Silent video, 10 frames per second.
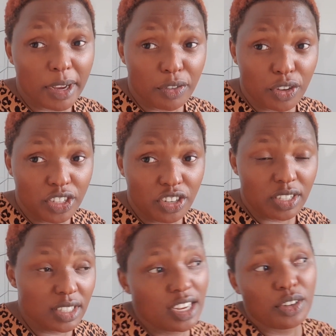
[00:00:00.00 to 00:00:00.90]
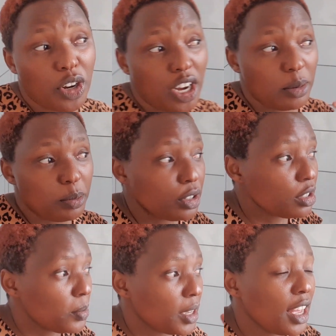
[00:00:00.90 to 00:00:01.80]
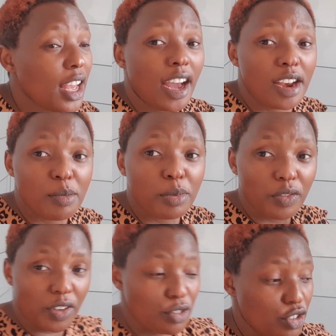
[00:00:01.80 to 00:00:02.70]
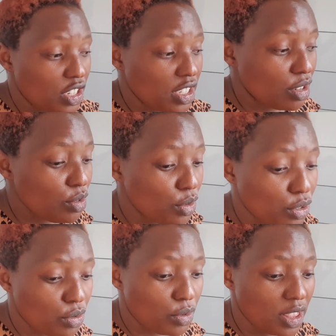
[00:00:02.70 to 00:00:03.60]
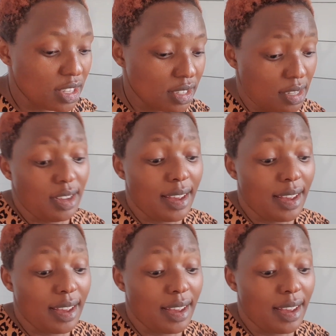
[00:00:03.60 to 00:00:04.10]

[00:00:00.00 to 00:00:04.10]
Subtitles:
If you're interested, you can inbox me a number of the contractor who was doing this.